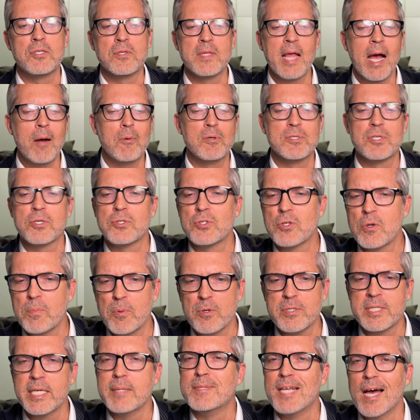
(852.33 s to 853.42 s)
so that was a super
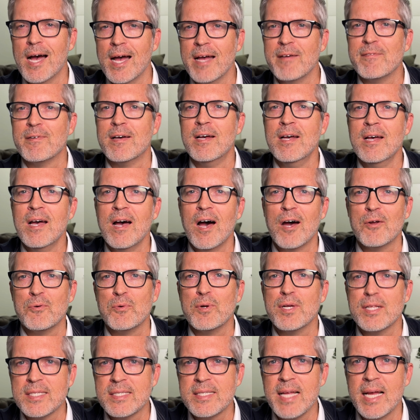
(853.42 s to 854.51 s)
deep dive on
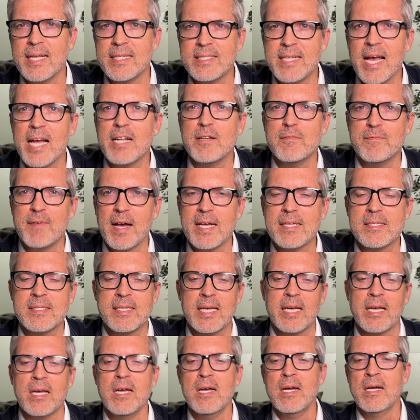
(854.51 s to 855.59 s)
real estate debt investing.